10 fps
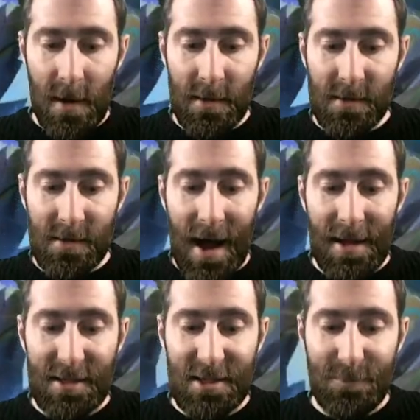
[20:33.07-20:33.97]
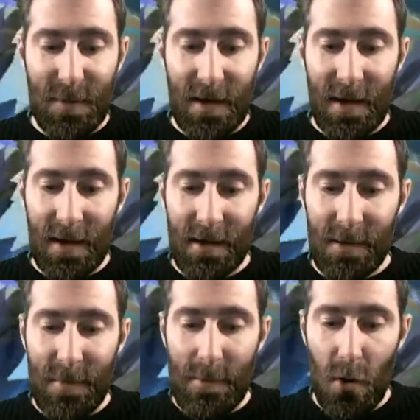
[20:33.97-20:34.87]
and start spinning a
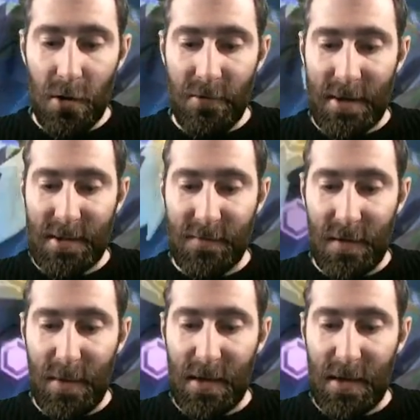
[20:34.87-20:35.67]
little bit more aggressively,